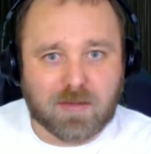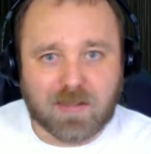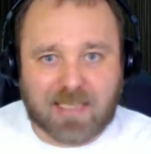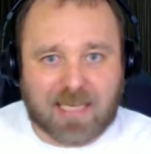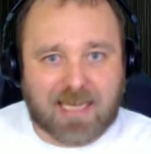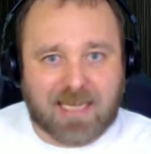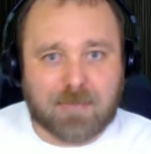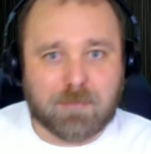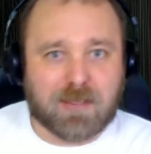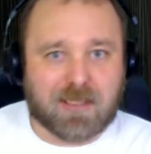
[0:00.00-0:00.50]

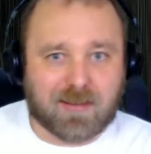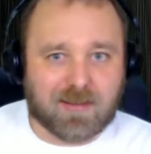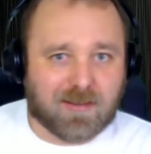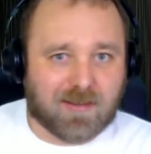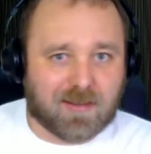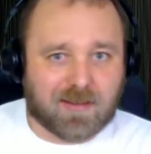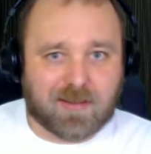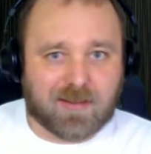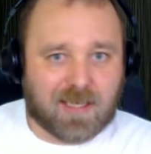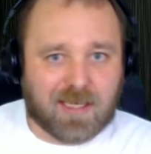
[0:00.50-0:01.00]
Gaming
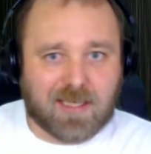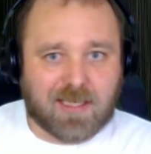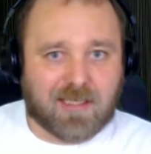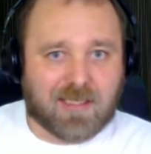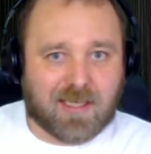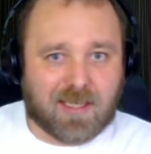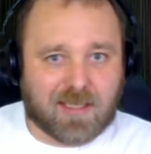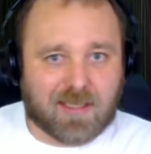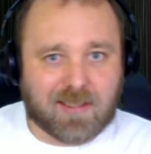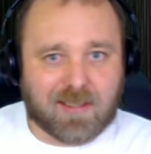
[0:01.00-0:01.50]
at
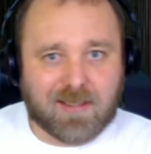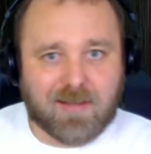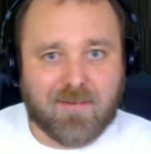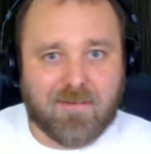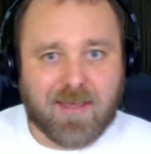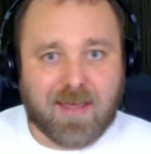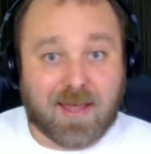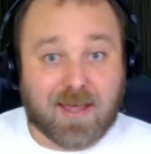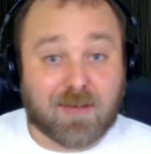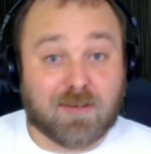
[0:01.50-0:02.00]
8K
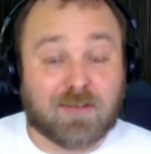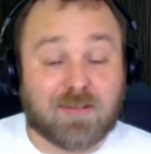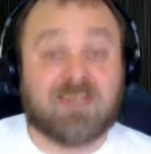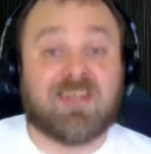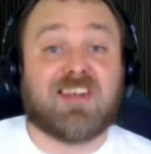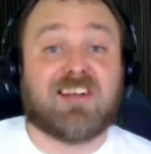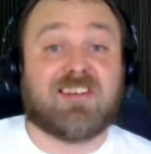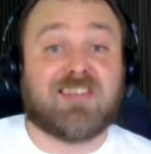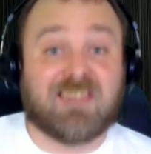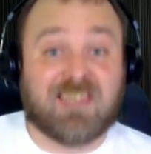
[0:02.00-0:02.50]
and
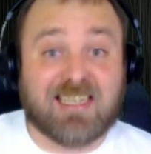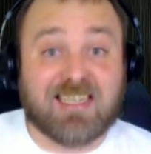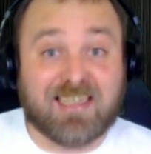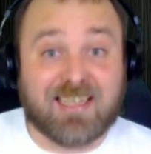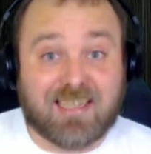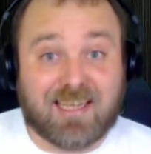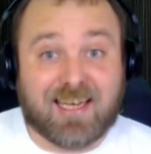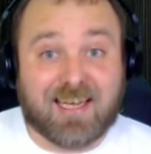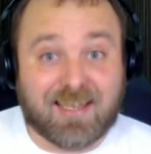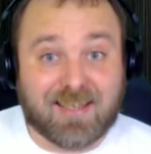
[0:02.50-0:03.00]

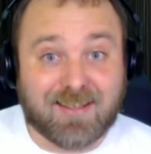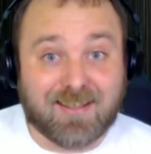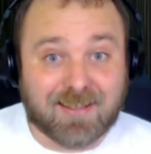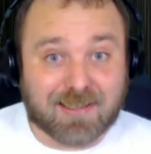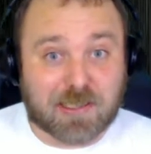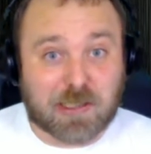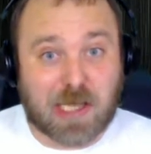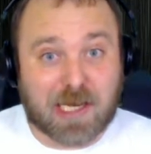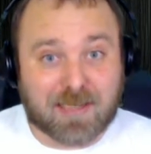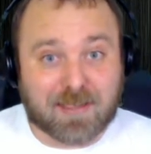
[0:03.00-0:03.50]
16K, as
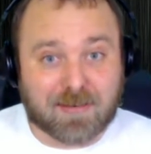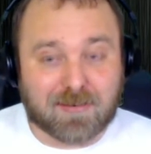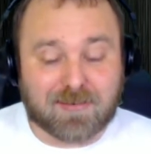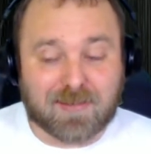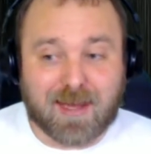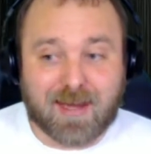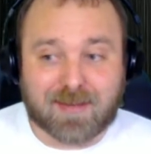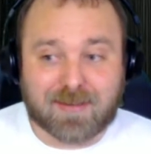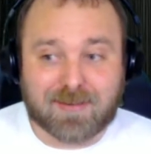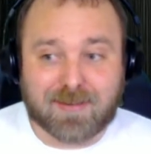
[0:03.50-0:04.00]
Linus
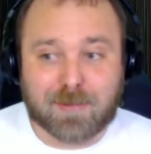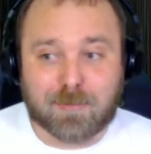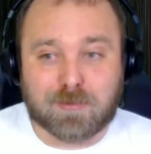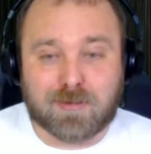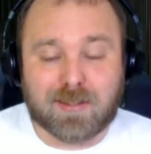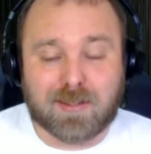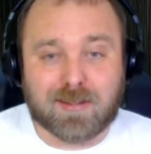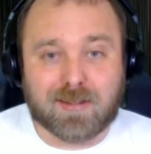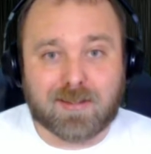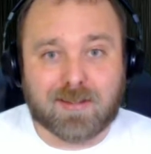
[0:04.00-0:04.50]
Tech Tips
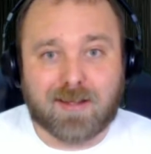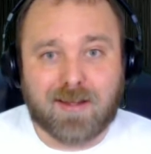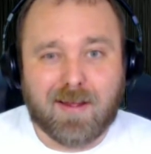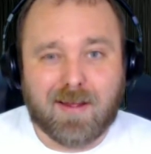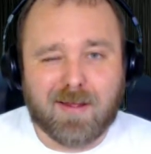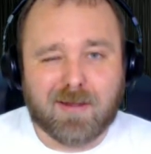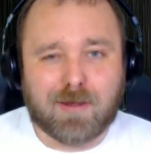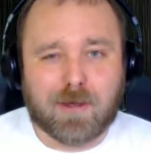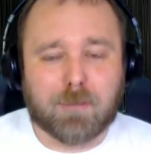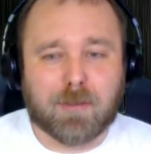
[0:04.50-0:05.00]
did a
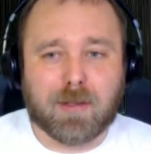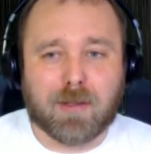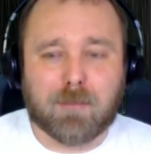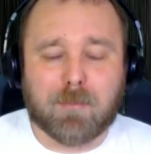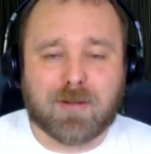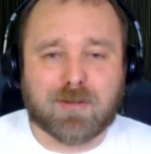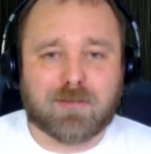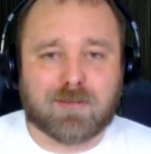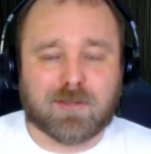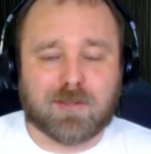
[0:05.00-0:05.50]
couple of
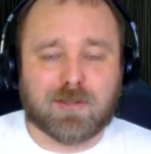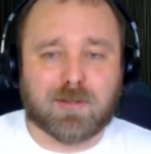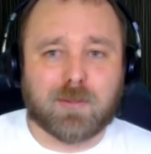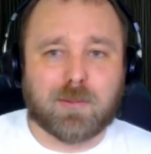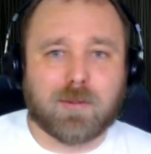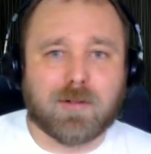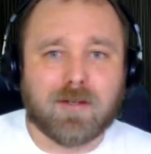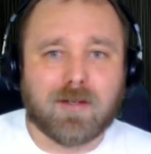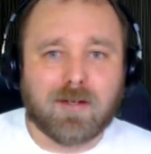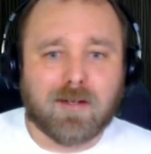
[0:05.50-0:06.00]
months
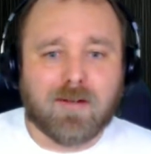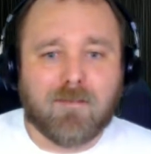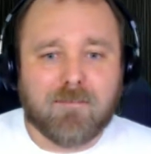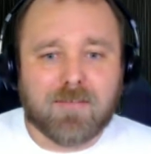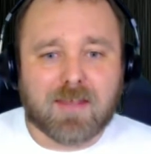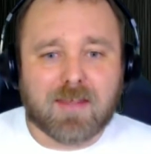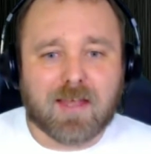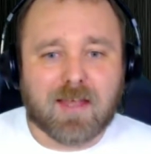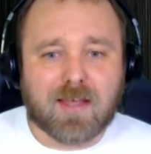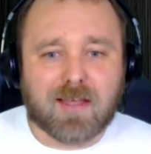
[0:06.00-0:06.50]
ago,
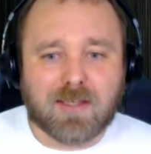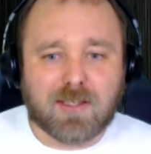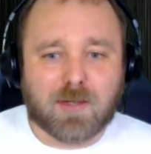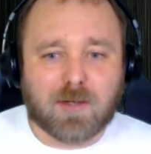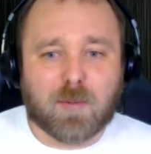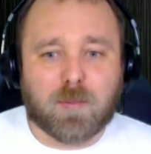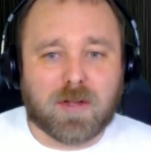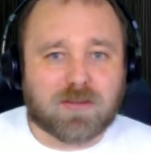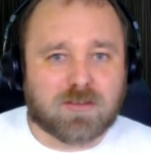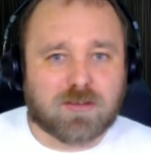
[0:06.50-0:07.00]
you
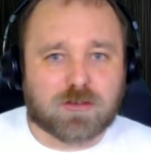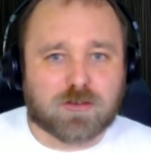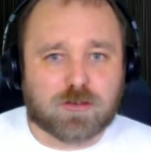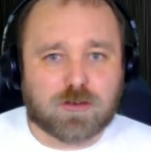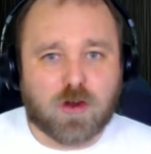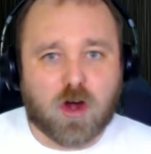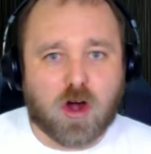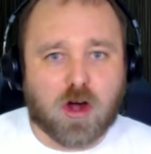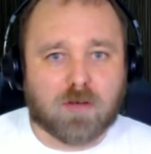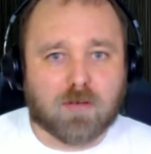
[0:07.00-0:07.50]
know, it's just
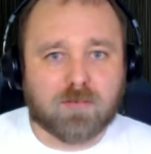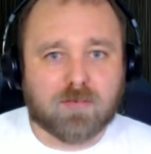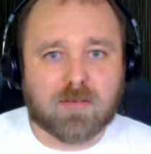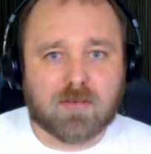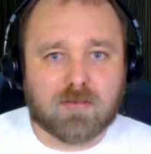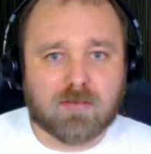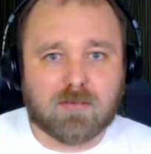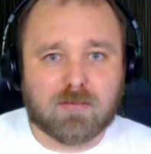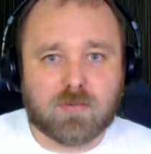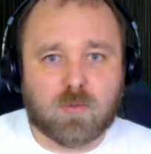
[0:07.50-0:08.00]
not
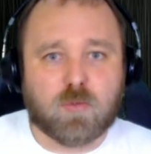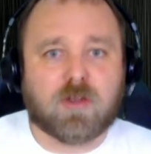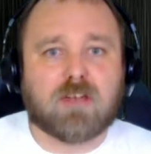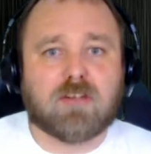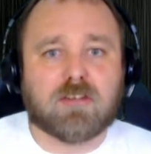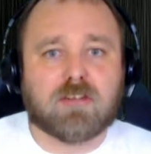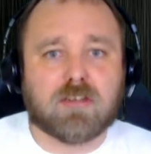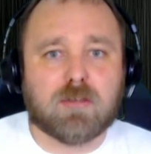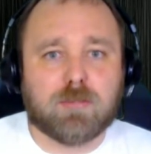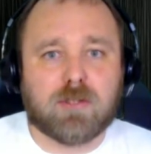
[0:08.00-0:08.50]

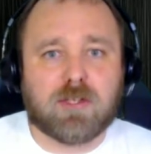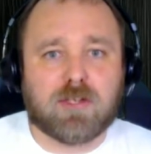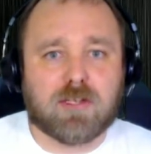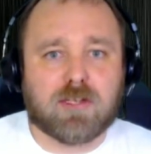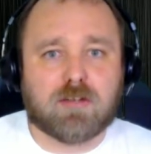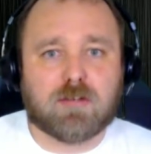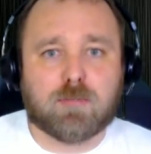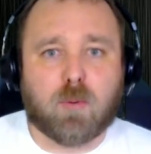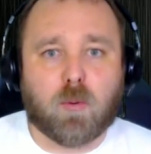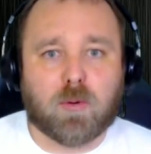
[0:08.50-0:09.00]
reasonable at
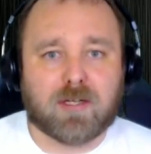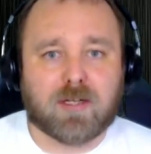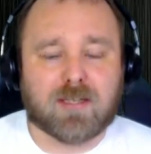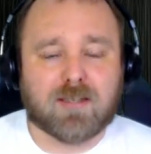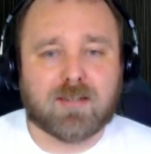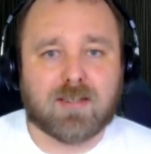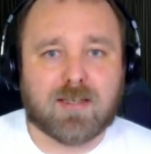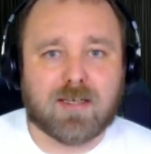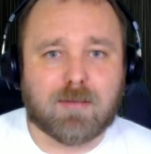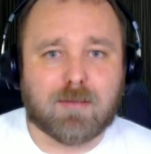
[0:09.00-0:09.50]
this point in
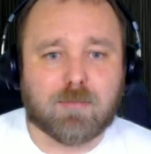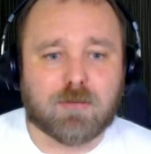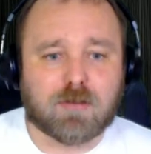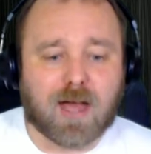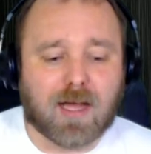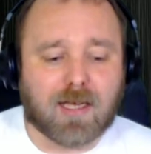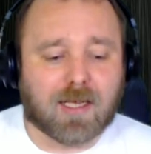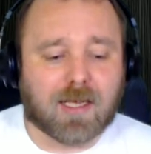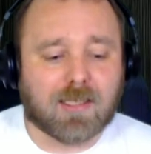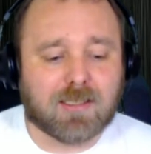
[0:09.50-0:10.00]
time. So
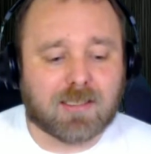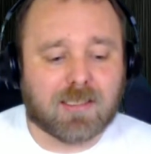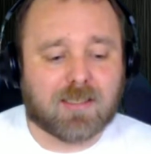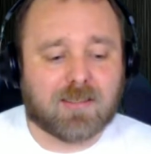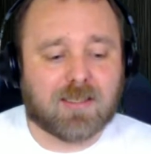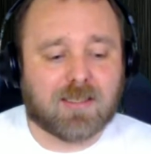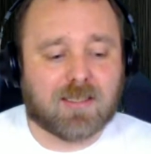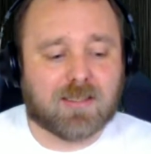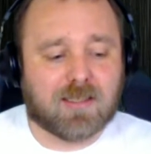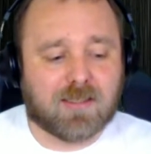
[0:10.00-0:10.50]
I think
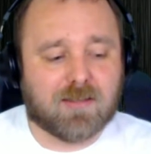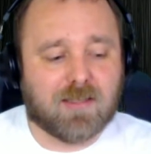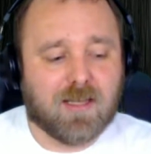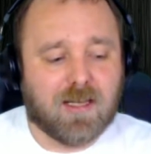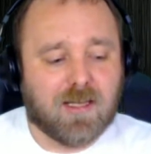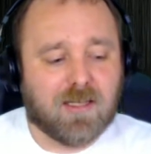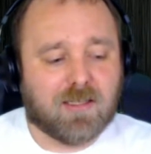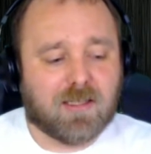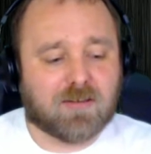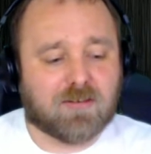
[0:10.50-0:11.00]
that,
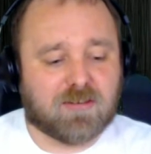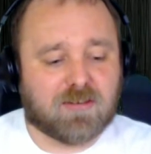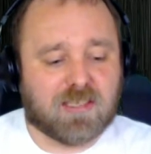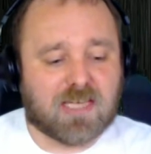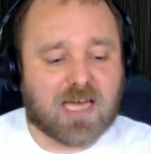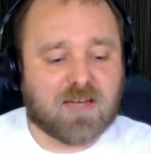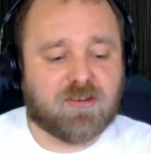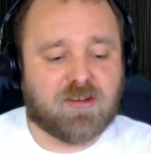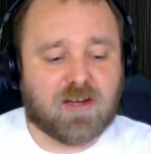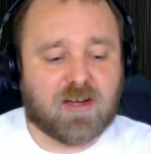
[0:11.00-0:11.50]
like you say,
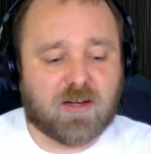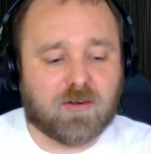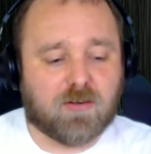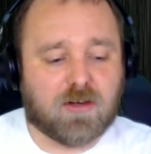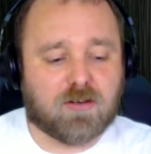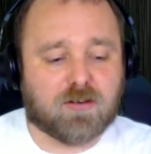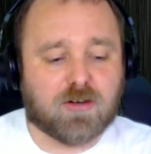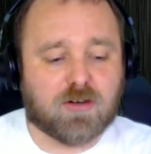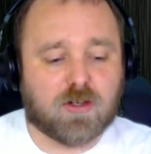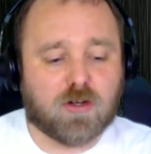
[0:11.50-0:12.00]
that
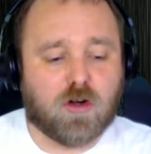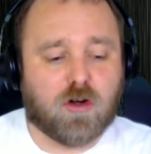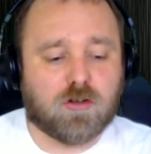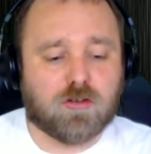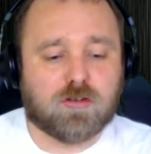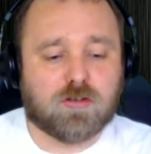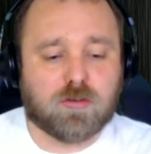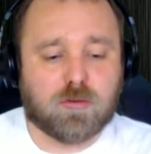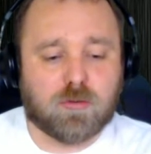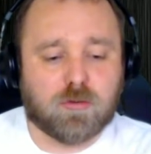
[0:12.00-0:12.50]
generation of
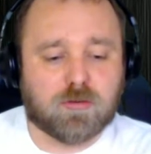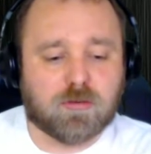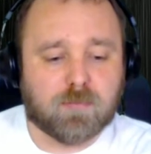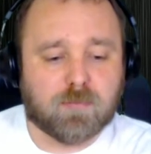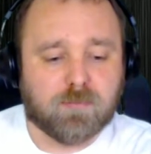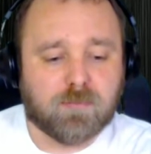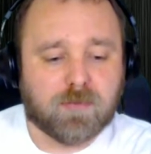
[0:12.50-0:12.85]
consoles,